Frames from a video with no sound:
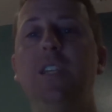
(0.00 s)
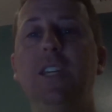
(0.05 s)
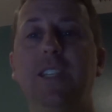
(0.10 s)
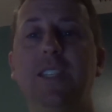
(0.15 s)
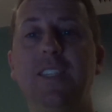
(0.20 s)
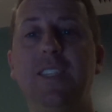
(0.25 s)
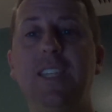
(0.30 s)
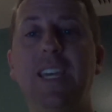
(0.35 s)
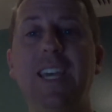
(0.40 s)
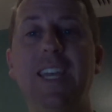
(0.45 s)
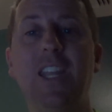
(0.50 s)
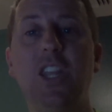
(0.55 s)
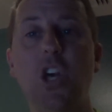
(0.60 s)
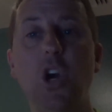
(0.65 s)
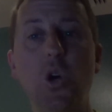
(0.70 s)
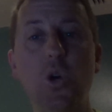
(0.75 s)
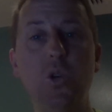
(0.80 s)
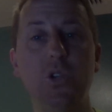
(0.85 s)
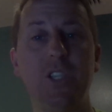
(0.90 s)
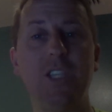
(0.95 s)
that sin,
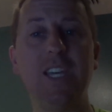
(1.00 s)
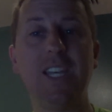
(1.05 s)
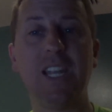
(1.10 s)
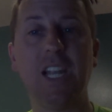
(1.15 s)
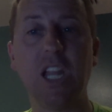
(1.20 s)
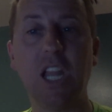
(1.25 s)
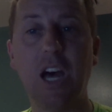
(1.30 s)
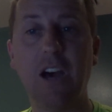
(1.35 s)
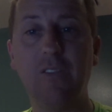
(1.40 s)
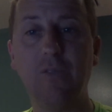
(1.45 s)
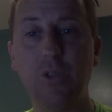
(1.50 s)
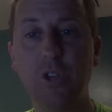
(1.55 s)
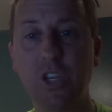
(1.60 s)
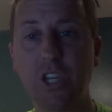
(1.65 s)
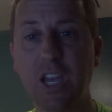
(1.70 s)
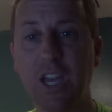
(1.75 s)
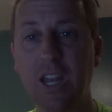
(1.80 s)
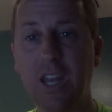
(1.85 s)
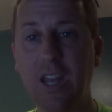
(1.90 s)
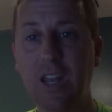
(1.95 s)
those that love which
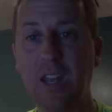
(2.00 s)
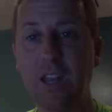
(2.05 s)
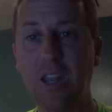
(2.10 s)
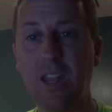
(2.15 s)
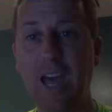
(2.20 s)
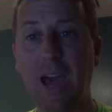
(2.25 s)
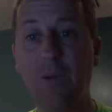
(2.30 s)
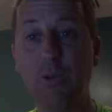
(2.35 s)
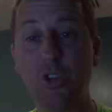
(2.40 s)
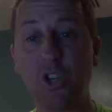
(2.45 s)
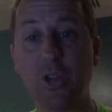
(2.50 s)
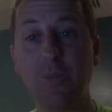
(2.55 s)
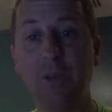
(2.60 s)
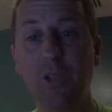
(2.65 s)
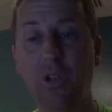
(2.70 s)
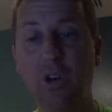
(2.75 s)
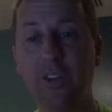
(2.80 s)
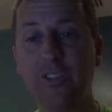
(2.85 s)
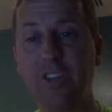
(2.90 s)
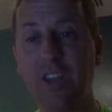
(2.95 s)
can that which can
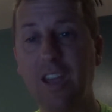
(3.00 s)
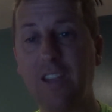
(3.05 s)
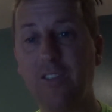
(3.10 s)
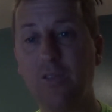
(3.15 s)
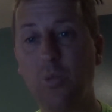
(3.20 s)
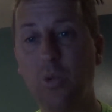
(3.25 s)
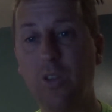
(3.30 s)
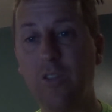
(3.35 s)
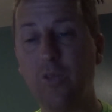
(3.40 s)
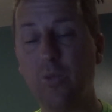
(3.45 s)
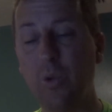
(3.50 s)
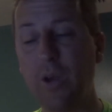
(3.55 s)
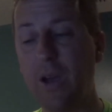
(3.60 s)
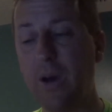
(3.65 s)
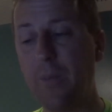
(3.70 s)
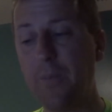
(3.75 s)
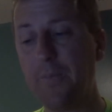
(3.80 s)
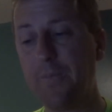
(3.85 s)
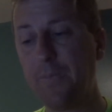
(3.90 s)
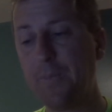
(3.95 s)
be lost against one's
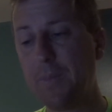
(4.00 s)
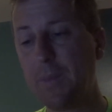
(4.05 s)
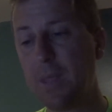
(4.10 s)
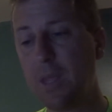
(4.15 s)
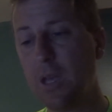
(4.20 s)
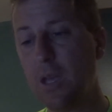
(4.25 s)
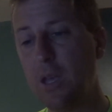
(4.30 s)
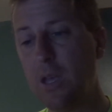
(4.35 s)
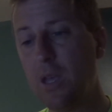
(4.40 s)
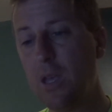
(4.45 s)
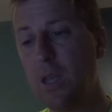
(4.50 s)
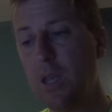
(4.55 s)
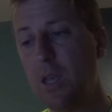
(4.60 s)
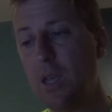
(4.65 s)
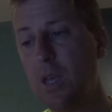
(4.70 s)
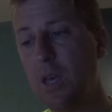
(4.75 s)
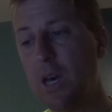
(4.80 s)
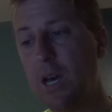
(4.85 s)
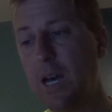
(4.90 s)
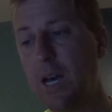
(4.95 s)
will,
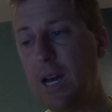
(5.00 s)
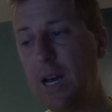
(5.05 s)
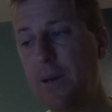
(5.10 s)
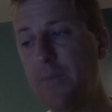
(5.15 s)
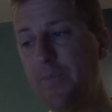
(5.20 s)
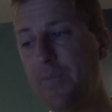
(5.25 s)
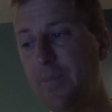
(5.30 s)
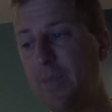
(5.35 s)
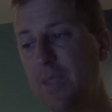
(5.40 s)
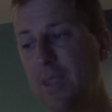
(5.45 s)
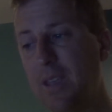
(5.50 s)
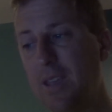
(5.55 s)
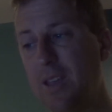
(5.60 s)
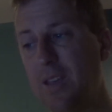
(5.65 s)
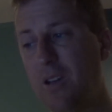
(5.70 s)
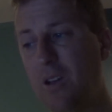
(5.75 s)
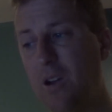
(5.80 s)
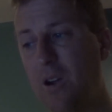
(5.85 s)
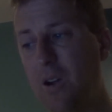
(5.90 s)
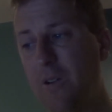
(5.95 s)
uh,
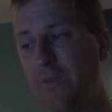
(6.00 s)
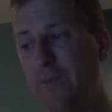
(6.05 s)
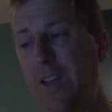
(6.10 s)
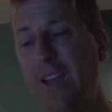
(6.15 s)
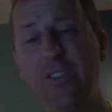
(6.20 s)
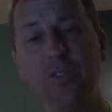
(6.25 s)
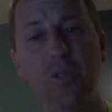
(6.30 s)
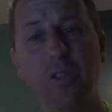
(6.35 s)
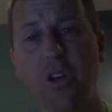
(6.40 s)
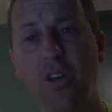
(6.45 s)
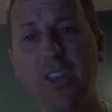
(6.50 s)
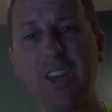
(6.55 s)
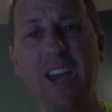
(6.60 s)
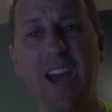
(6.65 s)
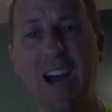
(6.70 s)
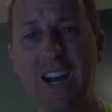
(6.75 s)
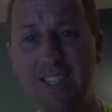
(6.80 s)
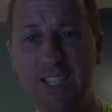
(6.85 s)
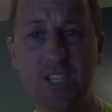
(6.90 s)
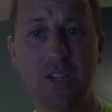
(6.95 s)
are faced with all the
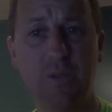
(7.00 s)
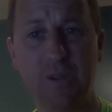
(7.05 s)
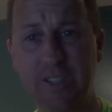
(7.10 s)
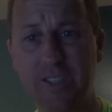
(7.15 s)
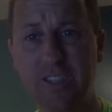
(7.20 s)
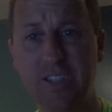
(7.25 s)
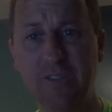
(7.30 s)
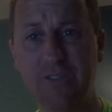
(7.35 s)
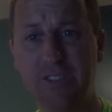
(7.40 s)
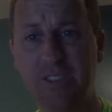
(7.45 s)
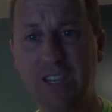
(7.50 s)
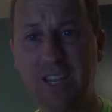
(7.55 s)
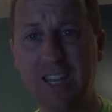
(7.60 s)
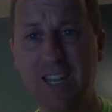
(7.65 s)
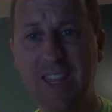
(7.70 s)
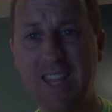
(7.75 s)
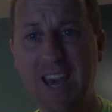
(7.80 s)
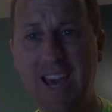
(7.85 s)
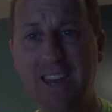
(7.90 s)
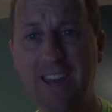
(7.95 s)
consequences of sin,
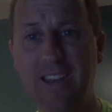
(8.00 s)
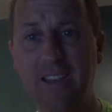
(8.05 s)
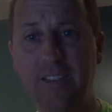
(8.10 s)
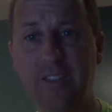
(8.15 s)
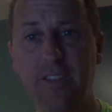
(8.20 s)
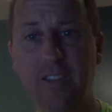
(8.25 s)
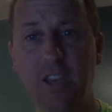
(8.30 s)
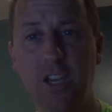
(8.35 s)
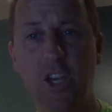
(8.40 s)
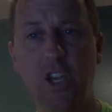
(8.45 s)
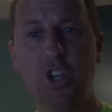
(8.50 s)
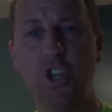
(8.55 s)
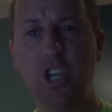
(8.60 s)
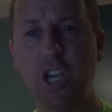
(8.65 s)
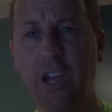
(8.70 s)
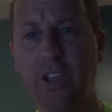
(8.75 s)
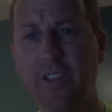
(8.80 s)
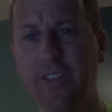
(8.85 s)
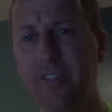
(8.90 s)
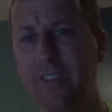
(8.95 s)
and that is
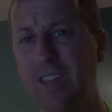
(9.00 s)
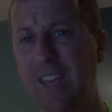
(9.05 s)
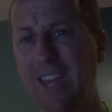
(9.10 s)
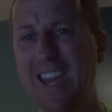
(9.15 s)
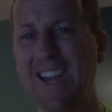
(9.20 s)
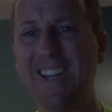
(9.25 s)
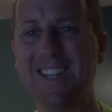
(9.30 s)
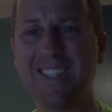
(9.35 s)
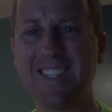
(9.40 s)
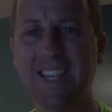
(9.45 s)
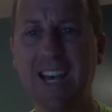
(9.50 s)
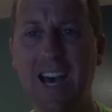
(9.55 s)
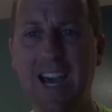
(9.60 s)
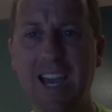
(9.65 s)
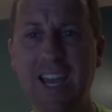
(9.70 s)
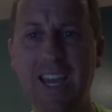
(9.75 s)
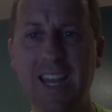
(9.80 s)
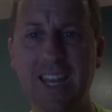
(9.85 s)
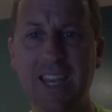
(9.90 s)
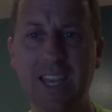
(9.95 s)
jealousy,
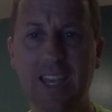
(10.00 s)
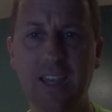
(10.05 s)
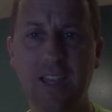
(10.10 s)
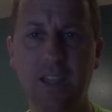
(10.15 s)
anxiety,